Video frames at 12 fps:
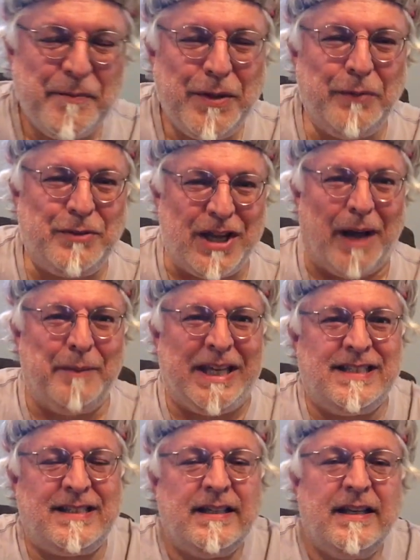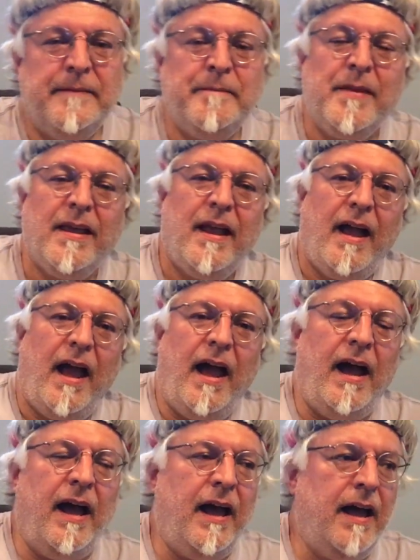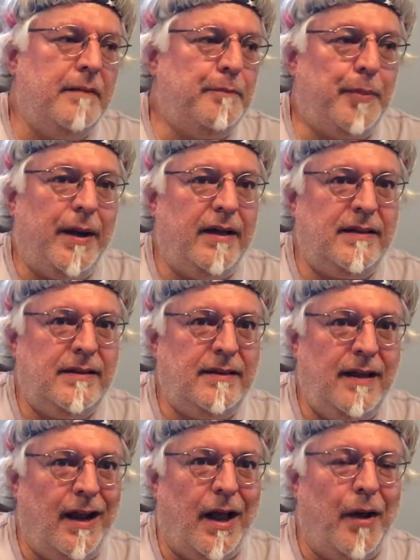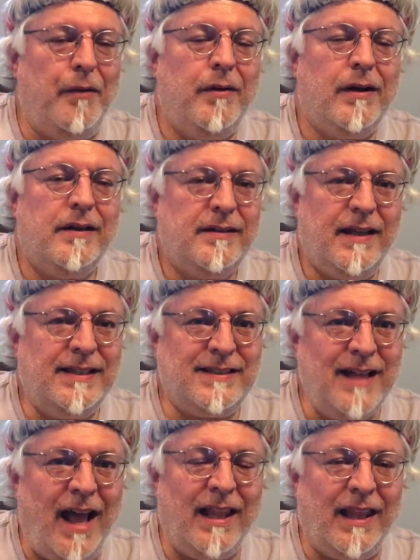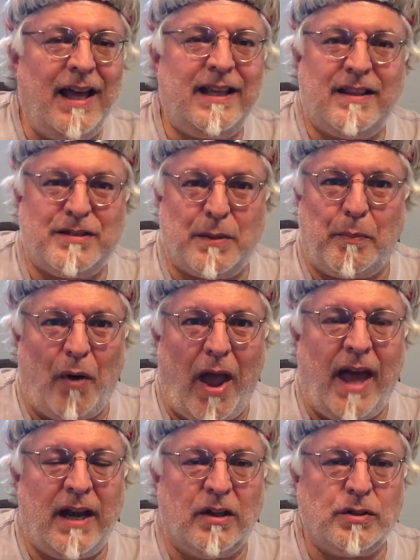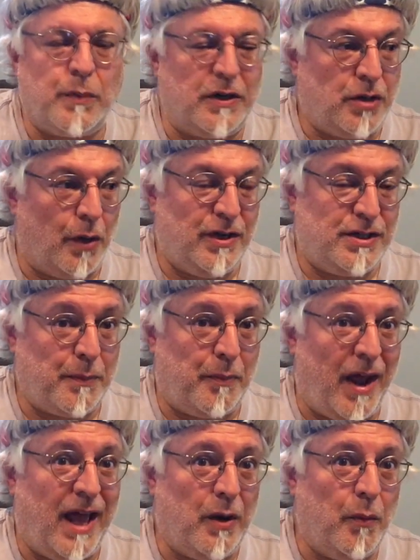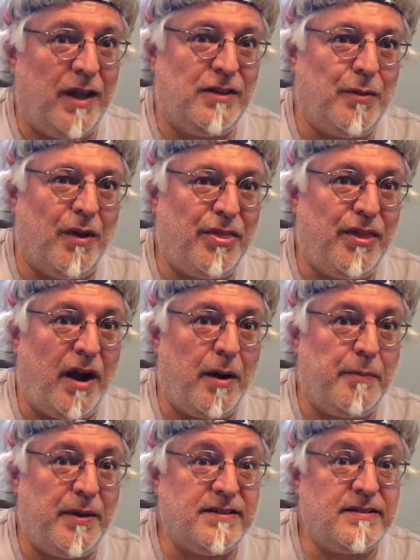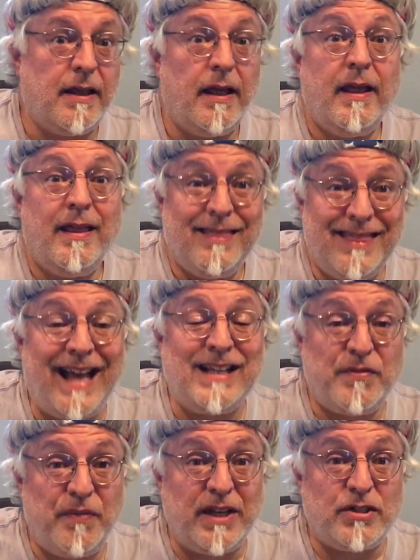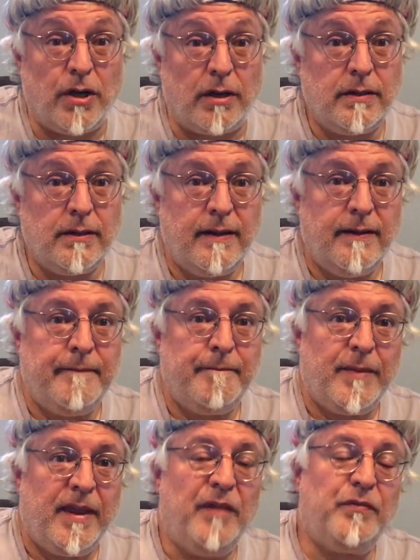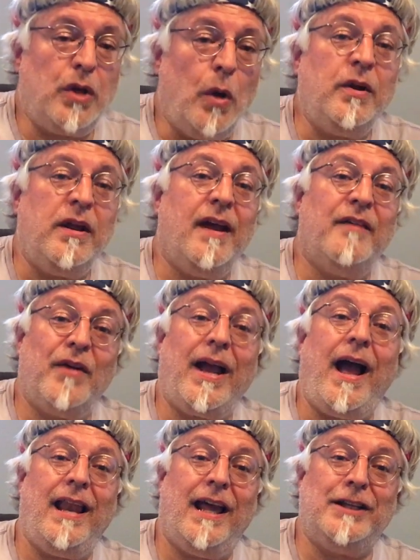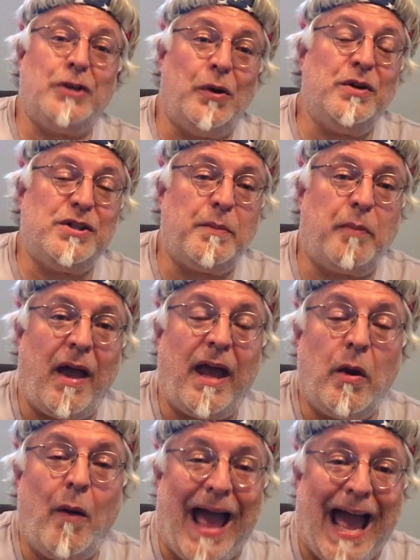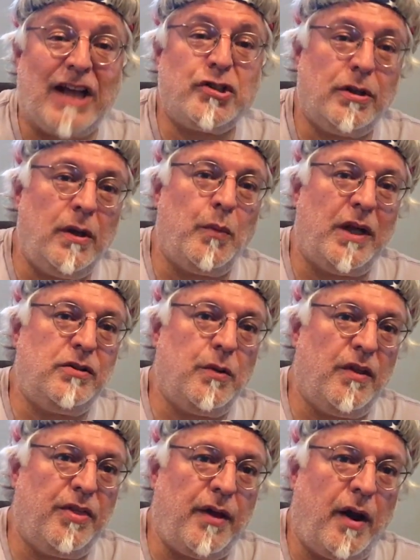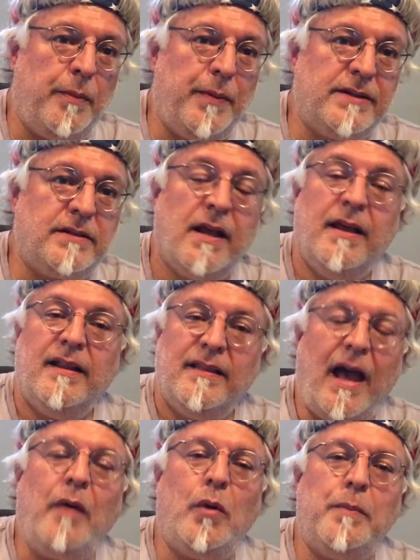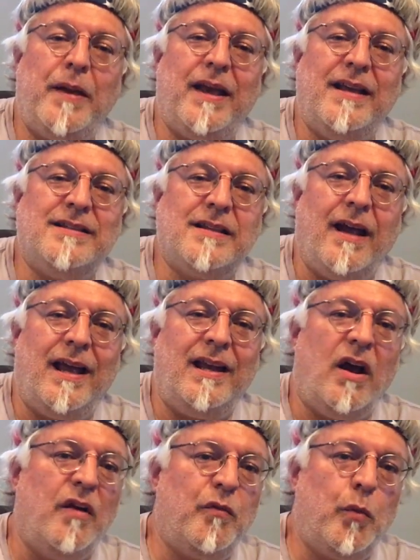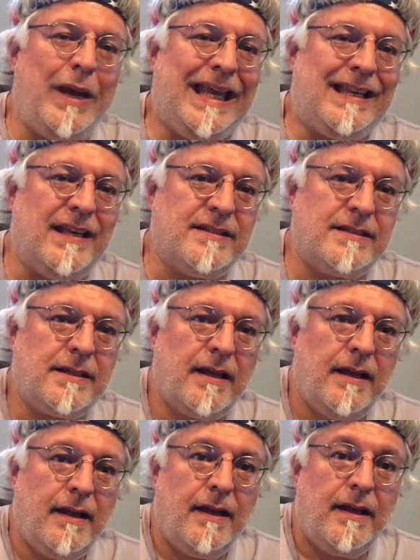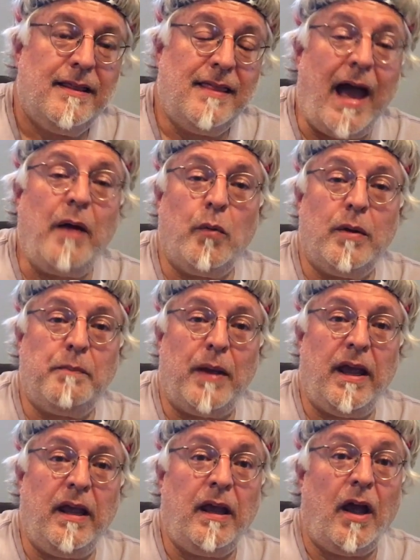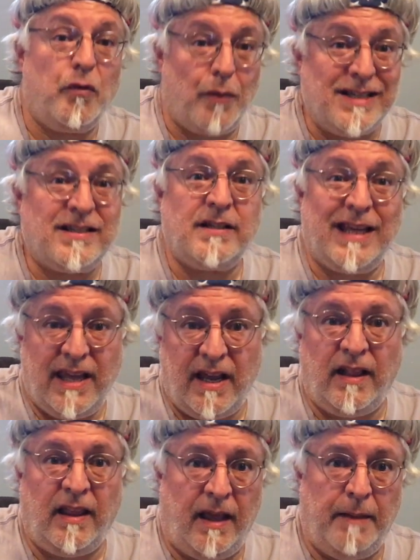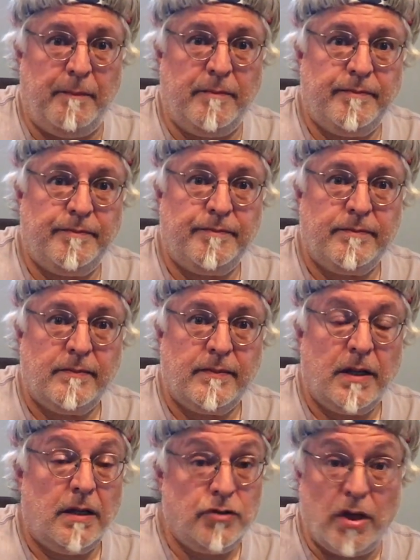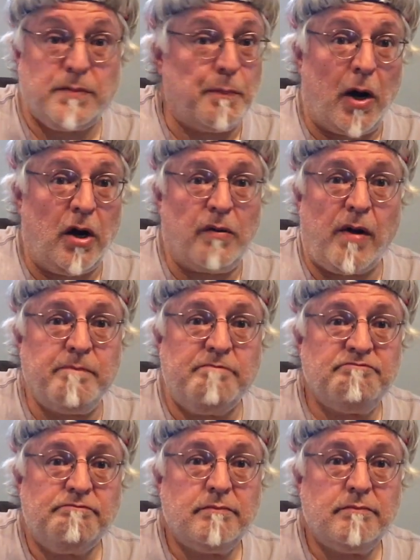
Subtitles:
You dummies. But, you know, it's not like The Sopranos where Tony Soprano went to a therapist. That's fiction. If a like Tony Soprano actually went to a therapist, that would be a sign of weakness. That would be a reason to kill him. Just murder him.